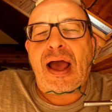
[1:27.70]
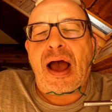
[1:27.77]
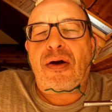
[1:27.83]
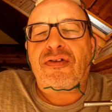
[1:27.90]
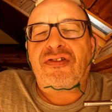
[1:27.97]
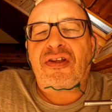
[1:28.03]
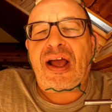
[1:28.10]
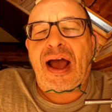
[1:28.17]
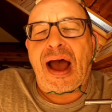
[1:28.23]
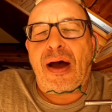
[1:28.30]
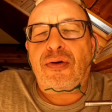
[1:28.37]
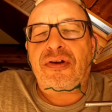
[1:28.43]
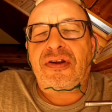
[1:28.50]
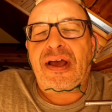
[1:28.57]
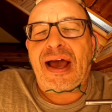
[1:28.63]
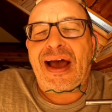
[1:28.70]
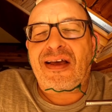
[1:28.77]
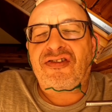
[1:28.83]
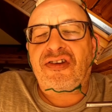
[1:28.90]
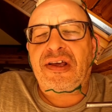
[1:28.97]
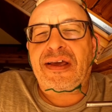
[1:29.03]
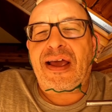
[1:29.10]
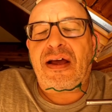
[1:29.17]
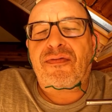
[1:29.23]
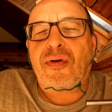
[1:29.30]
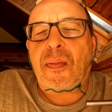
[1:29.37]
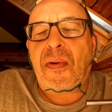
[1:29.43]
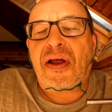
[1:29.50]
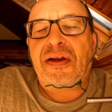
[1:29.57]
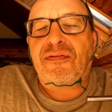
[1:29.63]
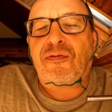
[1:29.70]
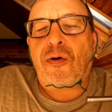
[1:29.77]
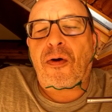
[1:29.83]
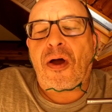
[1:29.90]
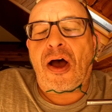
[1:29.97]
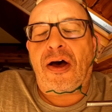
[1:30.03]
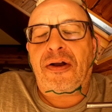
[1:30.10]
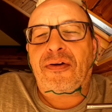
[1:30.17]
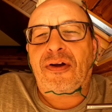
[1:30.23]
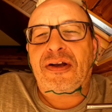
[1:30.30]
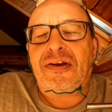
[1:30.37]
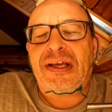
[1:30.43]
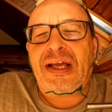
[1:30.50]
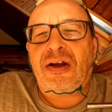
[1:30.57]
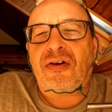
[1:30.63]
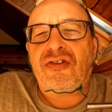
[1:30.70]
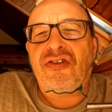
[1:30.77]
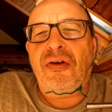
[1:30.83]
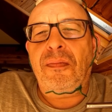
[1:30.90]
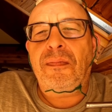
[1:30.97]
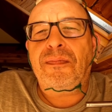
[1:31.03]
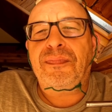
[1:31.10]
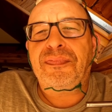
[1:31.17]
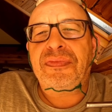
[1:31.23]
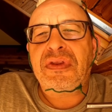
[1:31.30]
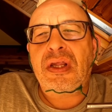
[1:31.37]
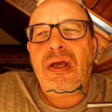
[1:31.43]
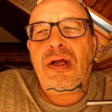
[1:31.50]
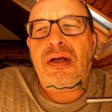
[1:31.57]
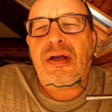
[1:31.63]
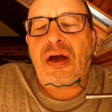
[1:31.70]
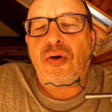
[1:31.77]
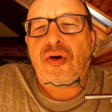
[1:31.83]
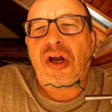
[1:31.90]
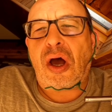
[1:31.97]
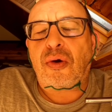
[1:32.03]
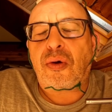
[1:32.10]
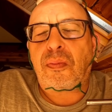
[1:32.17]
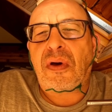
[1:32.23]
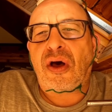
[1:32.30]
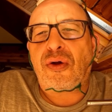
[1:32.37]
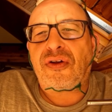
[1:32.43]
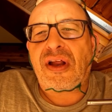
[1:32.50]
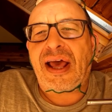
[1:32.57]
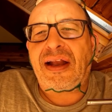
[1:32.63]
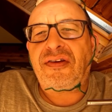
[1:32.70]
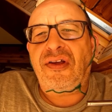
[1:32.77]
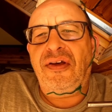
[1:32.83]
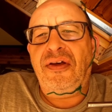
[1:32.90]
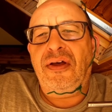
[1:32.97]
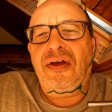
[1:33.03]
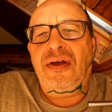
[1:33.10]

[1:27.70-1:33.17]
outcasting everybody for 100 years, no doubt about that.